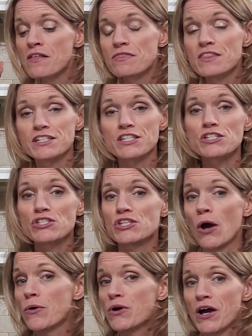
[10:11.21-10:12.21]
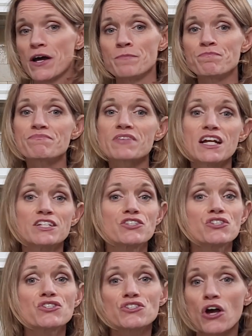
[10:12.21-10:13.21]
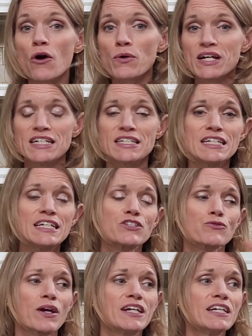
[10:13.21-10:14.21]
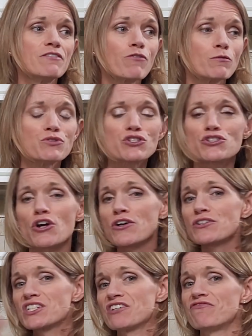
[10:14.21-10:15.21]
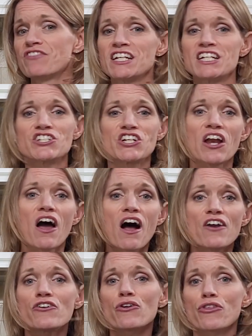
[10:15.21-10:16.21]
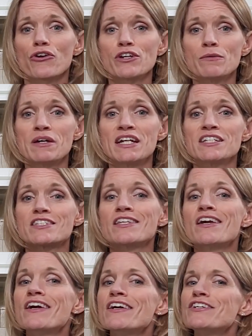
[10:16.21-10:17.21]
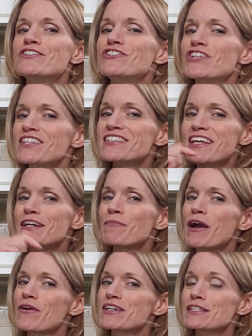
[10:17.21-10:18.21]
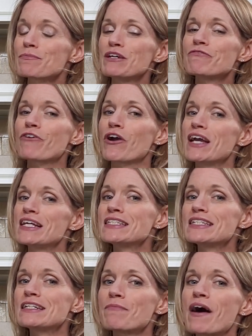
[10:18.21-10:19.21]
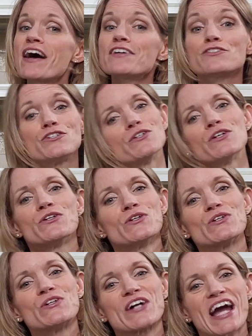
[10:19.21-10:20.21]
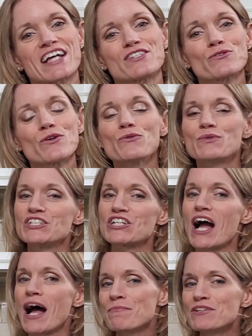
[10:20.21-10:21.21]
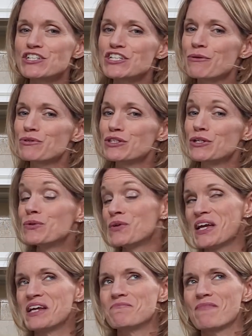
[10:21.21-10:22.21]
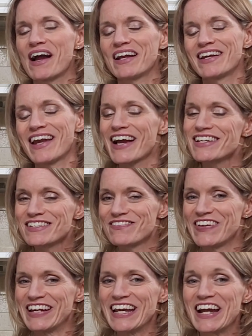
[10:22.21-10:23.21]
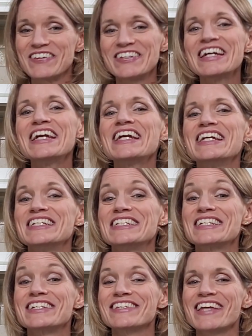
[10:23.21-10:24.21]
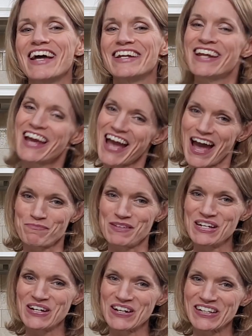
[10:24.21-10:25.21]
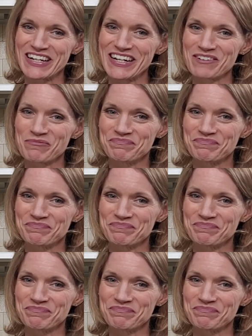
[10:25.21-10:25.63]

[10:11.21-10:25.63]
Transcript: This is so good. It's so easy. It's ready from start to finish in under 30 minutes, just like my recipe for Instant Pot tuna noodle casserole, which I'm going to share with you in my next video. Until then, happy cooking.